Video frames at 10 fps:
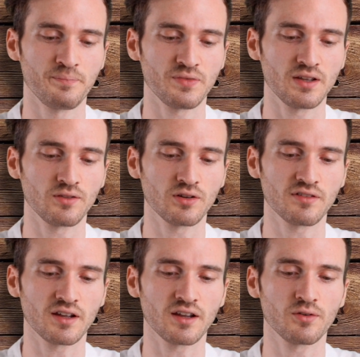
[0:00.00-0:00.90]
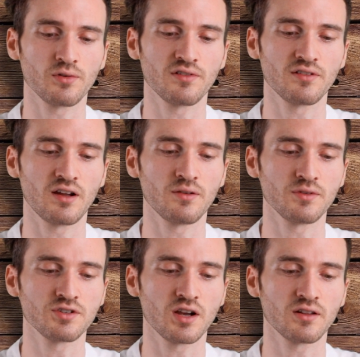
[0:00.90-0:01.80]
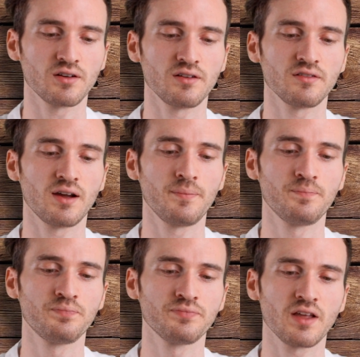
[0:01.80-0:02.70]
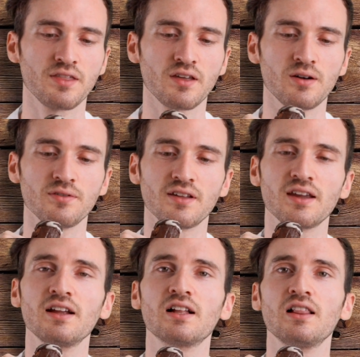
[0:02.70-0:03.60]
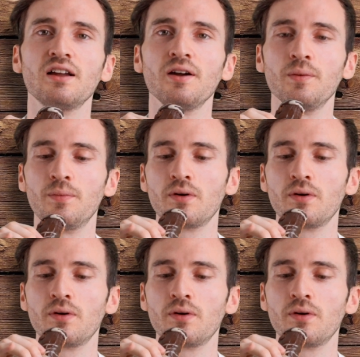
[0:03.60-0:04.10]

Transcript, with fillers: It looks like a croissant with chocolate on top. I thought it was like an eclair.